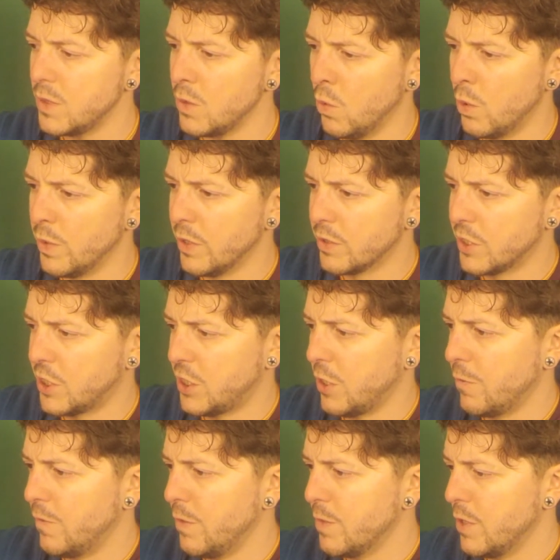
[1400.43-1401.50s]
What are we on,
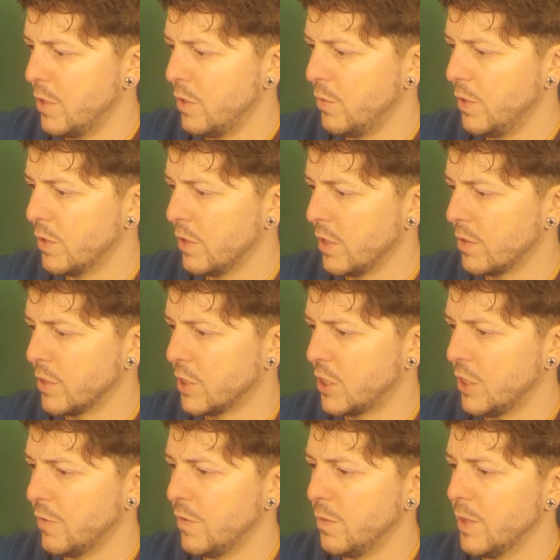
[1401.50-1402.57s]
selfie mode? We don't want to
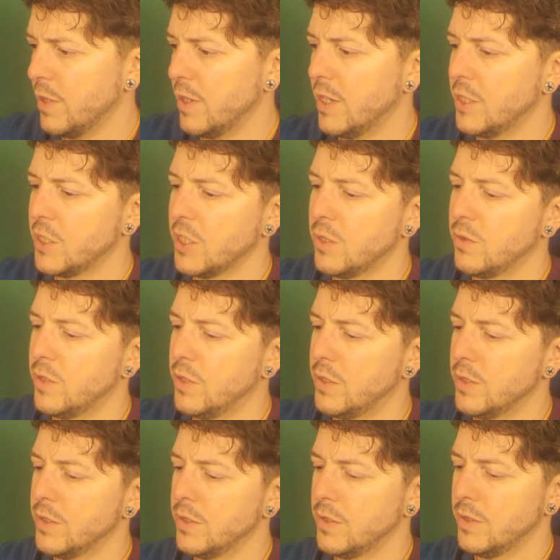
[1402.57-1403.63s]
go on selfie mode. Let's go
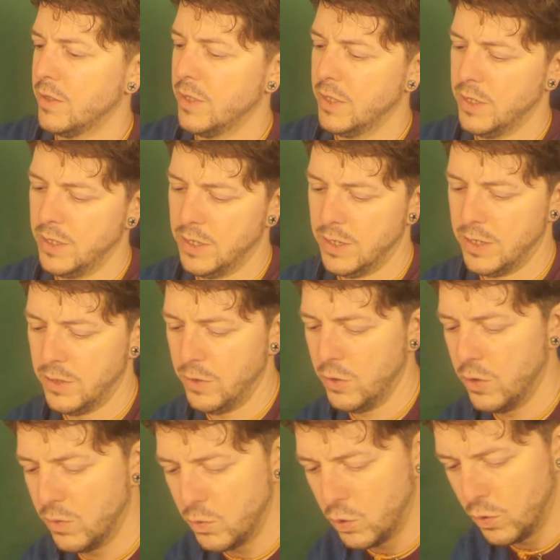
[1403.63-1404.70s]
on uh,
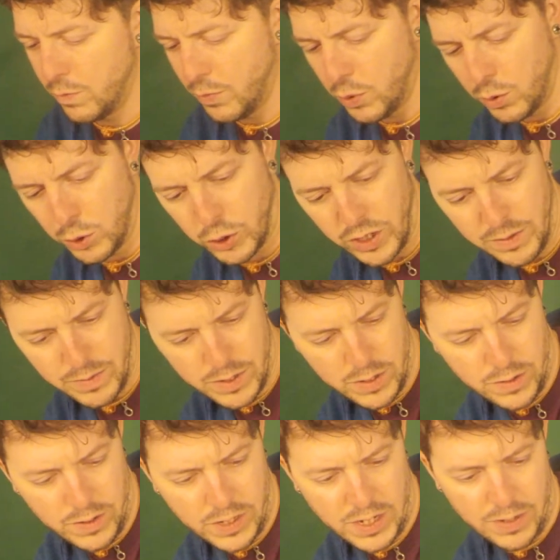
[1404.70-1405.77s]
normal portrait
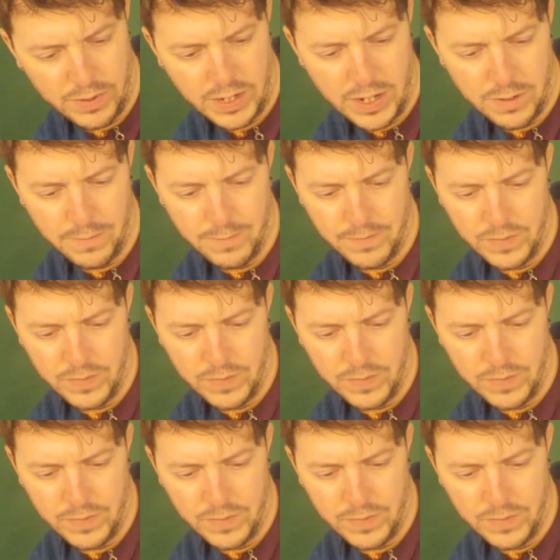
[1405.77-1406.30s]
mode. Here we go.